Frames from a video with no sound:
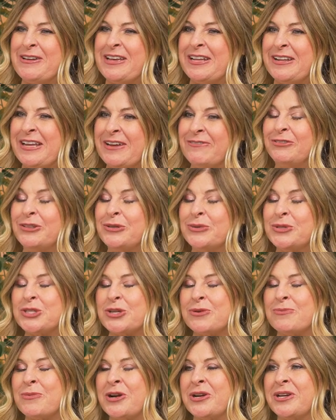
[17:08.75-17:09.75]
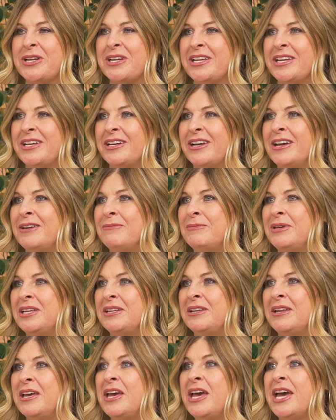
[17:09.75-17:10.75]
influencer marketing, I
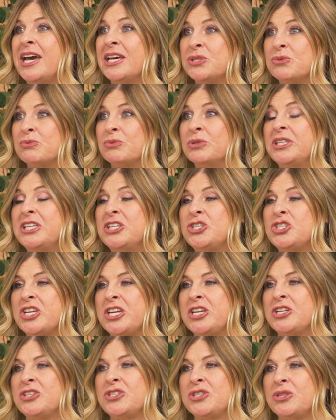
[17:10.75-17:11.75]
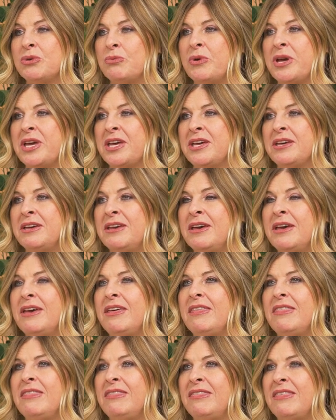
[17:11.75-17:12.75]
mean, has really changed the way
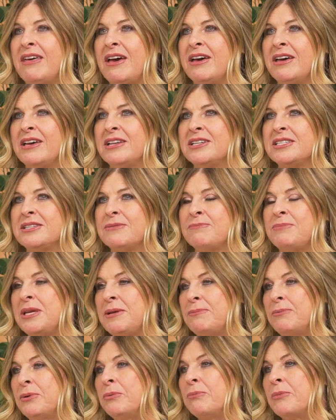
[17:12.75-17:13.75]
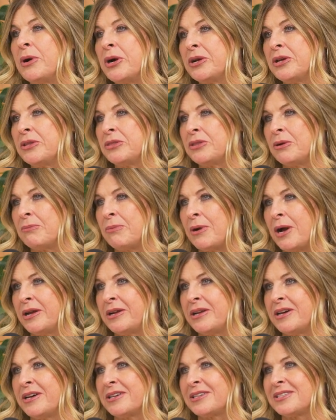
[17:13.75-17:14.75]
that people market their
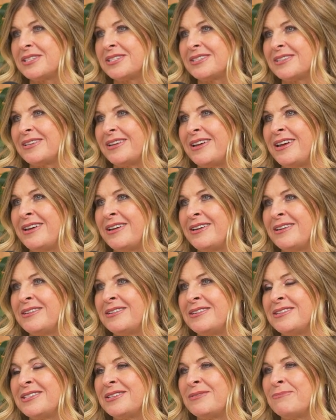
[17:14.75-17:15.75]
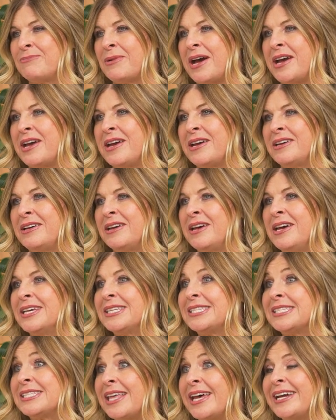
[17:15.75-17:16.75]
products. Mm-hmm. And by
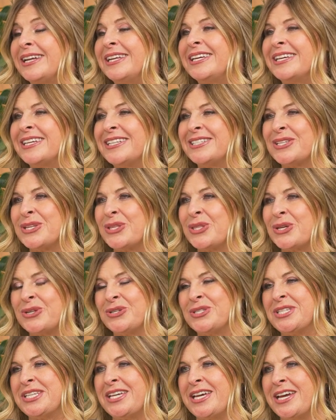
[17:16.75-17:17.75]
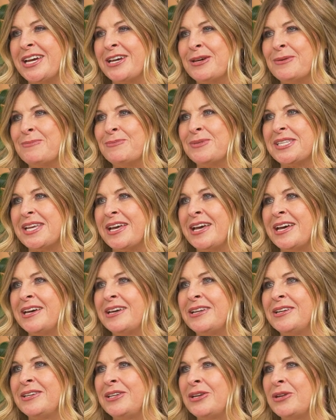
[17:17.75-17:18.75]
sliding into their DMs
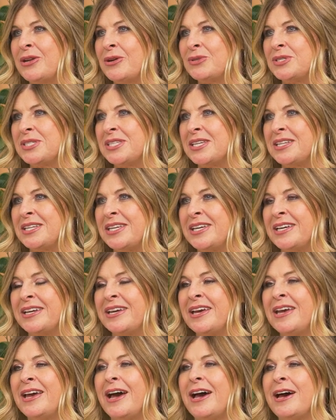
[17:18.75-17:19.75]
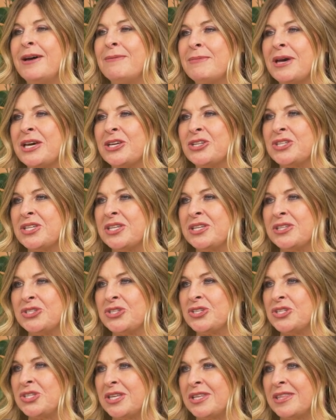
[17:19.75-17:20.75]
and, you know, sending a
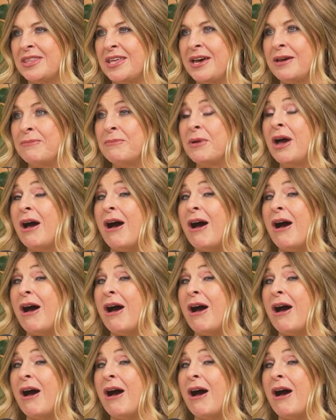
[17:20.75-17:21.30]
message to them,